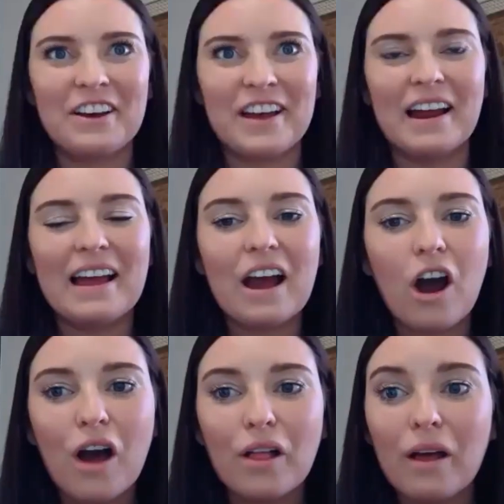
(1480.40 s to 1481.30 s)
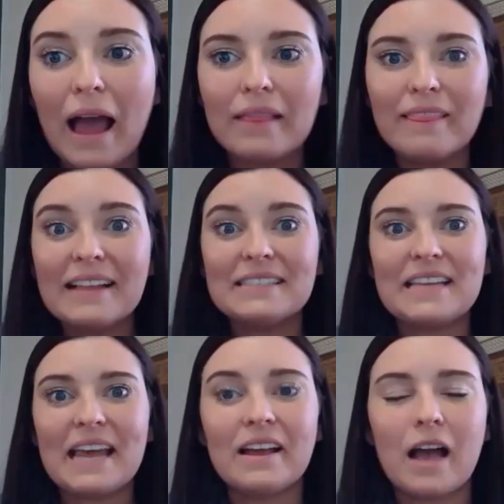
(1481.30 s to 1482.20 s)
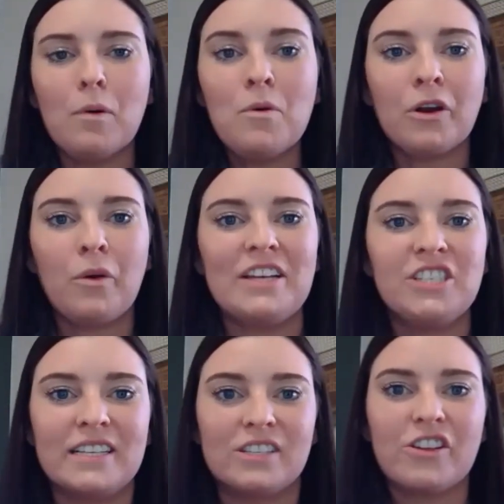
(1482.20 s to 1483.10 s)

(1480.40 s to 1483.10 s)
good let's take a couple more questions.